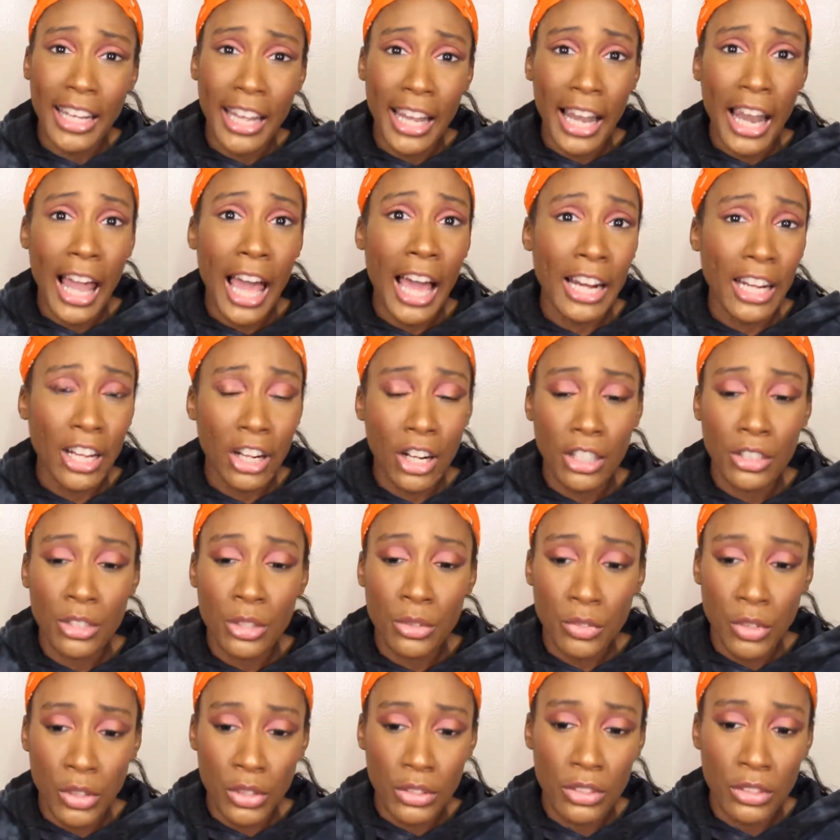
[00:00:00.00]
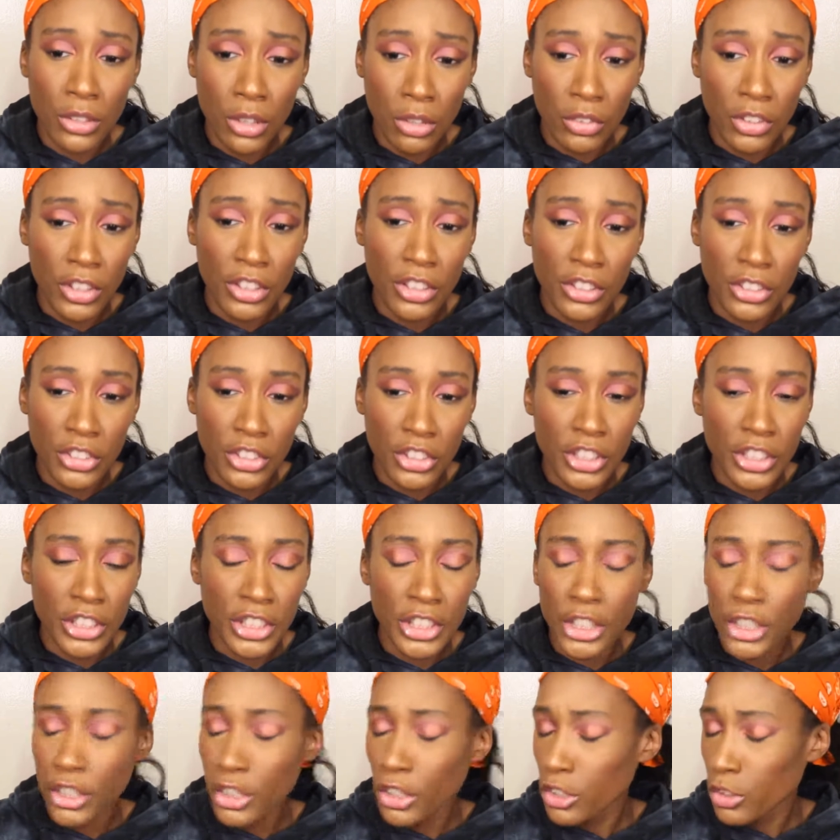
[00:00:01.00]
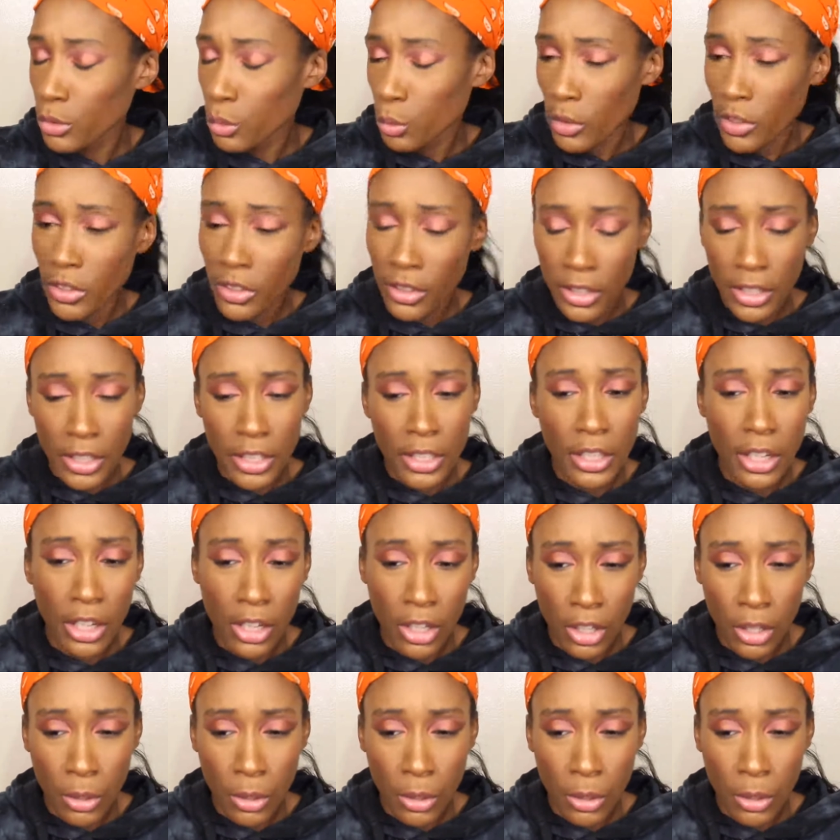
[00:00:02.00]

lot of controversies over years with the